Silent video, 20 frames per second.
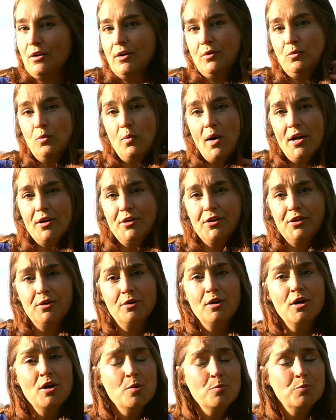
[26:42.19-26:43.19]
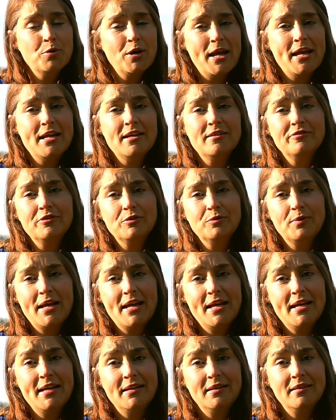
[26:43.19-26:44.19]
on water, praying for
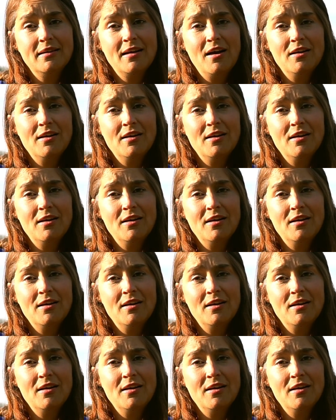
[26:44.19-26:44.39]
rain.